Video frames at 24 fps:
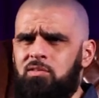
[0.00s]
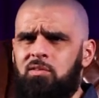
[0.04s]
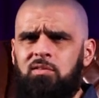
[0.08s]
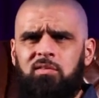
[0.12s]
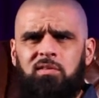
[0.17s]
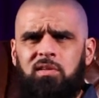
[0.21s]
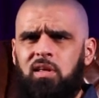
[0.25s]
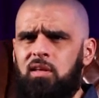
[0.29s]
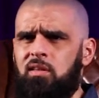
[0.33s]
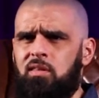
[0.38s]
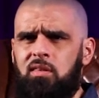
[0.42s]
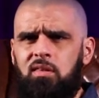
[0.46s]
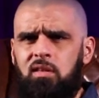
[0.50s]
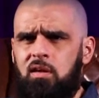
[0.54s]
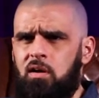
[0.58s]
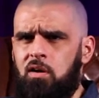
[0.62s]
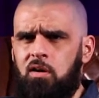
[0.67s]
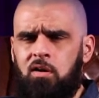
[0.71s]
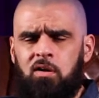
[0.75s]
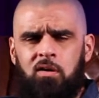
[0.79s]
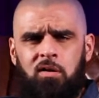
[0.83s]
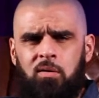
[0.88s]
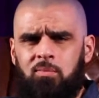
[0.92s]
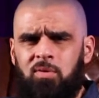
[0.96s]
just like
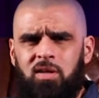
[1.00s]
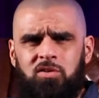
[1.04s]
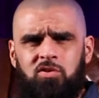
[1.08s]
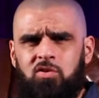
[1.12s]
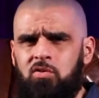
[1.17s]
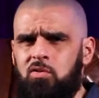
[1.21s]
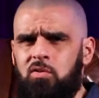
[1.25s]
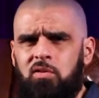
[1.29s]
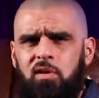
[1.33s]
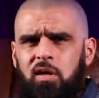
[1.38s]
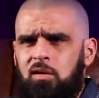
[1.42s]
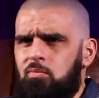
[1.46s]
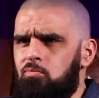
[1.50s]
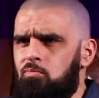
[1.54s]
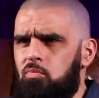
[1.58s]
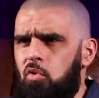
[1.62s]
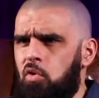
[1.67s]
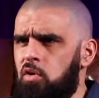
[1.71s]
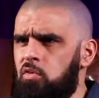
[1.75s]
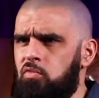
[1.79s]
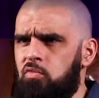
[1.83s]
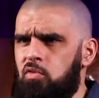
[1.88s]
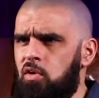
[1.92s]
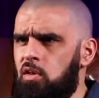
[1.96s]
there. I'm not your like
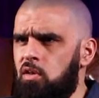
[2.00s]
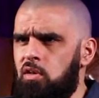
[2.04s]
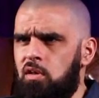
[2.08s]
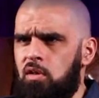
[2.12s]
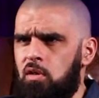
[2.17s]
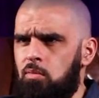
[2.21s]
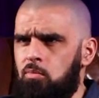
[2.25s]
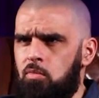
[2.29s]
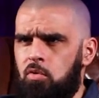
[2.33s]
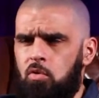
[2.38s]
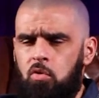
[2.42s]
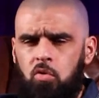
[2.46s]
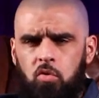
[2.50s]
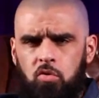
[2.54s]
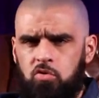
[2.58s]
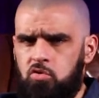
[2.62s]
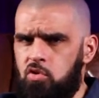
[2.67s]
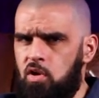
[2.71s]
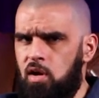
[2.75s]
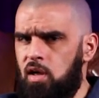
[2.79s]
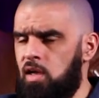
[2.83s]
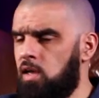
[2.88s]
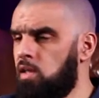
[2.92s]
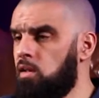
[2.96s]
boyfriend and I'm going to hold
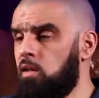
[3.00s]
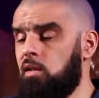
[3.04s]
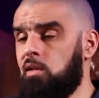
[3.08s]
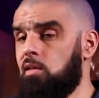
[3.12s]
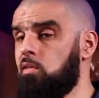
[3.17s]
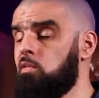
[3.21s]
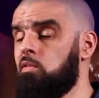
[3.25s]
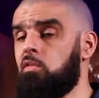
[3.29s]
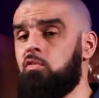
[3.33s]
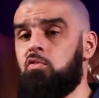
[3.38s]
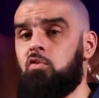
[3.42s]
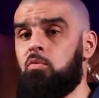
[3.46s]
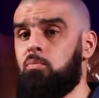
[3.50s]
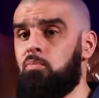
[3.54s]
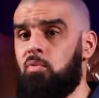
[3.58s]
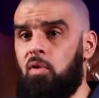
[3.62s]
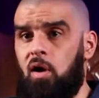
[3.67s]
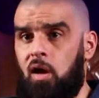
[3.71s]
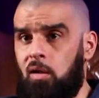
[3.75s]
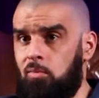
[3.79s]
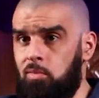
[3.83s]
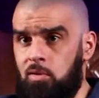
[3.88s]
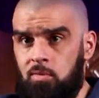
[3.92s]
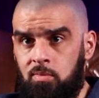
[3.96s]
your hand and listen to your
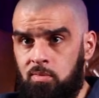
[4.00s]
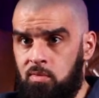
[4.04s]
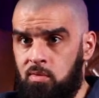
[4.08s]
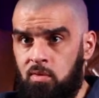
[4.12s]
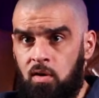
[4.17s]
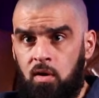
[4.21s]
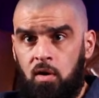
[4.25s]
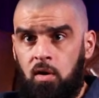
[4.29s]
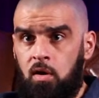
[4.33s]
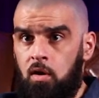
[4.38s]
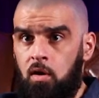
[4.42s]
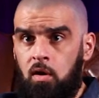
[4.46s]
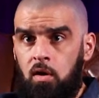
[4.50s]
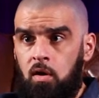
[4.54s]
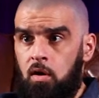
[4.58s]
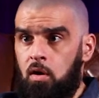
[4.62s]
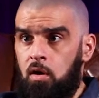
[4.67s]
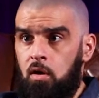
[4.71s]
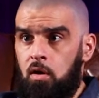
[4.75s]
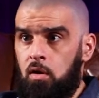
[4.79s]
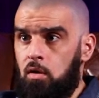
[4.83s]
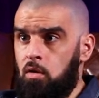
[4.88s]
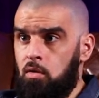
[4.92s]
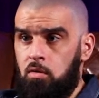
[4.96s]
problems.
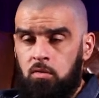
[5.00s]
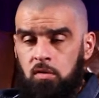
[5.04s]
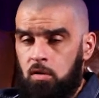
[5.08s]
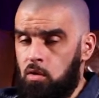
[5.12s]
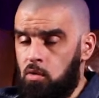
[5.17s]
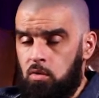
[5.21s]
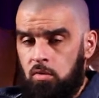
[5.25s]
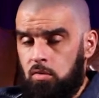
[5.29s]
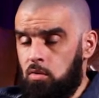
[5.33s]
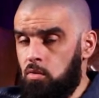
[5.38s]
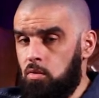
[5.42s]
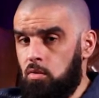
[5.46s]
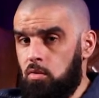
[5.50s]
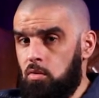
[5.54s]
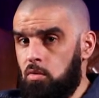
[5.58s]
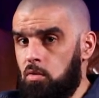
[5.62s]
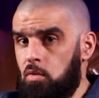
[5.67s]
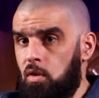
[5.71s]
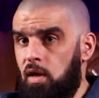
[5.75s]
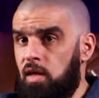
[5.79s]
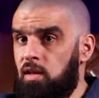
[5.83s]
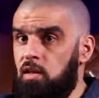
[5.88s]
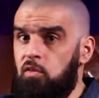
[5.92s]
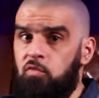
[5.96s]
No.
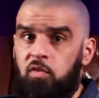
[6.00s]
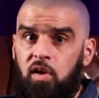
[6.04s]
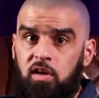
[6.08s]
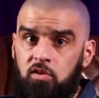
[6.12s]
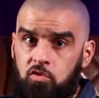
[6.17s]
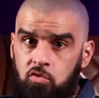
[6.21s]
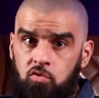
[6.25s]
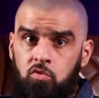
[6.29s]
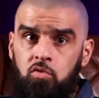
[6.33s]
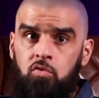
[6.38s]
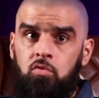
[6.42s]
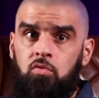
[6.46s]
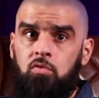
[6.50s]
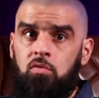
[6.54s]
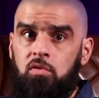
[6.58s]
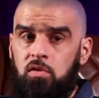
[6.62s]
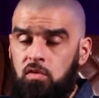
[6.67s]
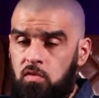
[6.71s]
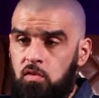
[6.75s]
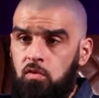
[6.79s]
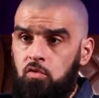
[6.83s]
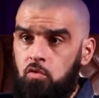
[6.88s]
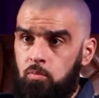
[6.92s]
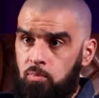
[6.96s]
And if I do
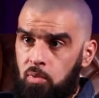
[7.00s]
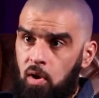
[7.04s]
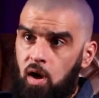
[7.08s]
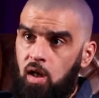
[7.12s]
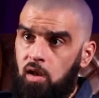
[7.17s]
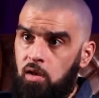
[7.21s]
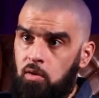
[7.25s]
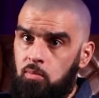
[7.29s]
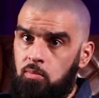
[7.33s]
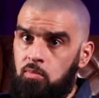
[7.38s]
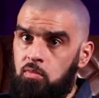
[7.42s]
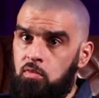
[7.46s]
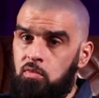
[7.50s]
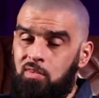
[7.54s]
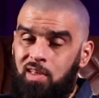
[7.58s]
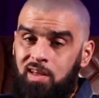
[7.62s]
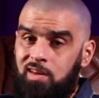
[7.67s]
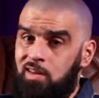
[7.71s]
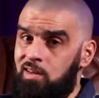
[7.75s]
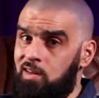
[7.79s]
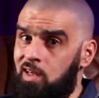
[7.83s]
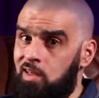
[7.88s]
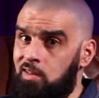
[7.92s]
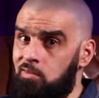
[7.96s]
listen to problems,
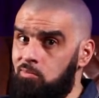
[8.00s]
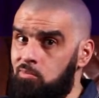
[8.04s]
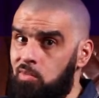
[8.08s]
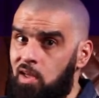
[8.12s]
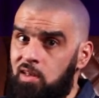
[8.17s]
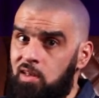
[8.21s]
99,